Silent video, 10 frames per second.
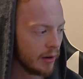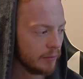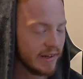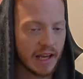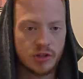
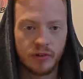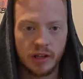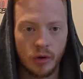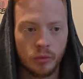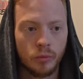Next
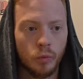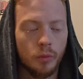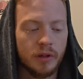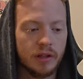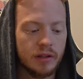video will
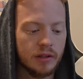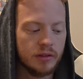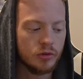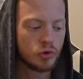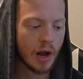
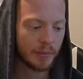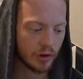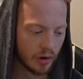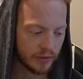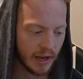be dropping
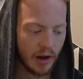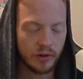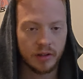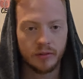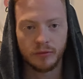off the
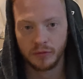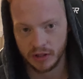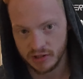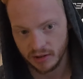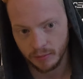Audi,
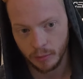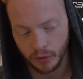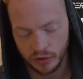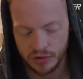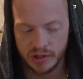fixing my
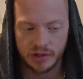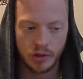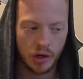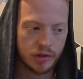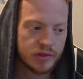brother's
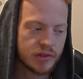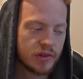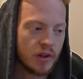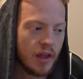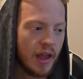exhaust,
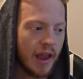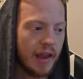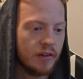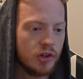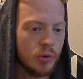
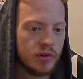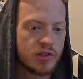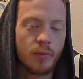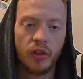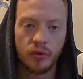and doing
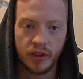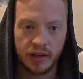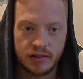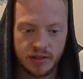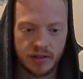some other
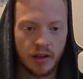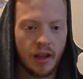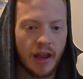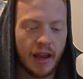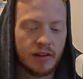things.
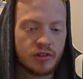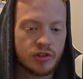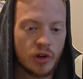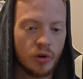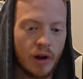And
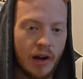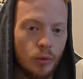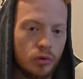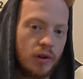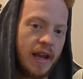so I
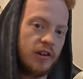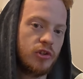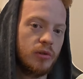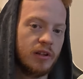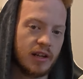will catch
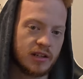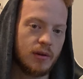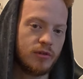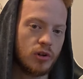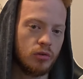you in the next
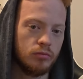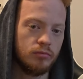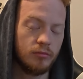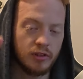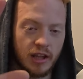episode.
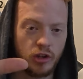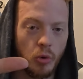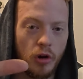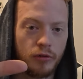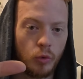Thank you
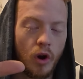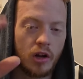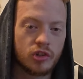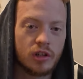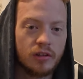all for
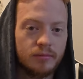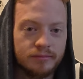watching.